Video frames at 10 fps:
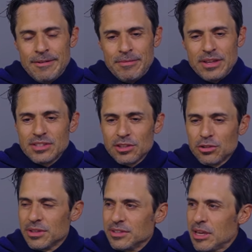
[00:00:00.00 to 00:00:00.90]
it's a
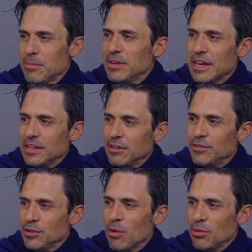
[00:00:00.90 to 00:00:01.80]
little intimidating if you
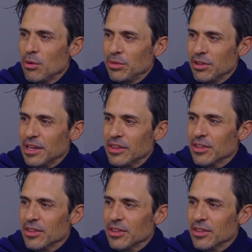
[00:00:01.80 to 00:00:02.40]
don't know the lay of the